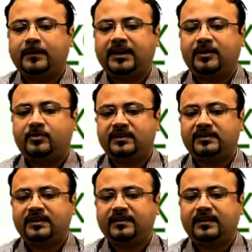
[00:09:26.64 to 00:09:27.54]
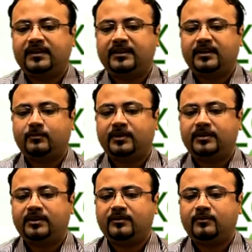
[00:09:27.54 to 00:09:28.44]
I personally think that
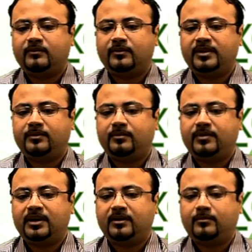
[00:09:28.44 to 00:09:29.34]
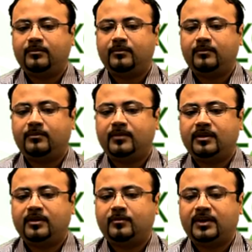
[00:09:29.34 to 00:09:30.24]
when we become
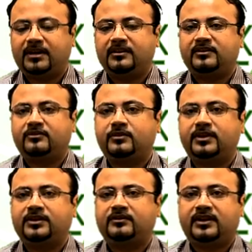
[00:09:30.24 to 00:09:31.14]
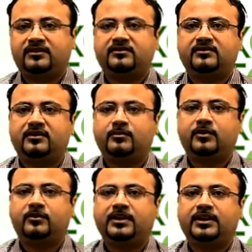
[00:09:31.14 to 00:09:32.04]
partners with transition
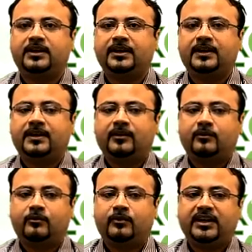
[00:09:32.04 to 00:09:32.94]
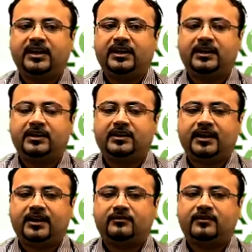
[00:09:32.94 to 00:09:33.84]
computing, we
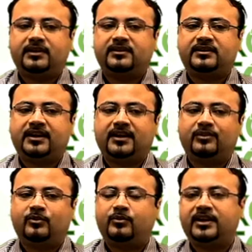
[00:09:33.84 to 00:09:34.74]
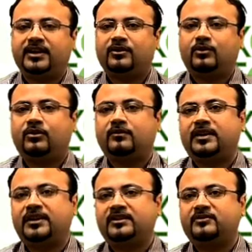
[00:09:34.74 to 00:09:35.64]
kind of understand or bring all of
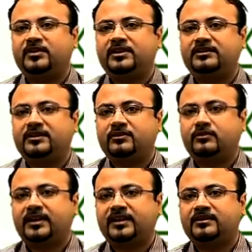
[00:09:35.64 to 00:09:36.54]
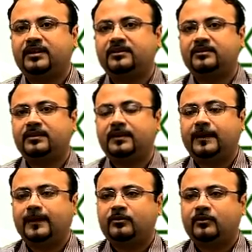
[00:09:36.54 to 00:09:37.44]
that experience into TechSense.
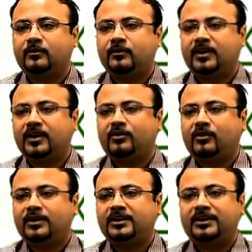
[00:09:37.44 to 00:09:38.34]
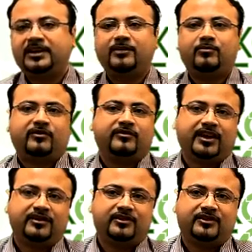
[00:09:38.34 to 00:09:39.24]
So call it a leap of
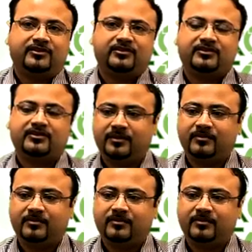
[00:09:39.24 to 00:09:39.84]
10 years.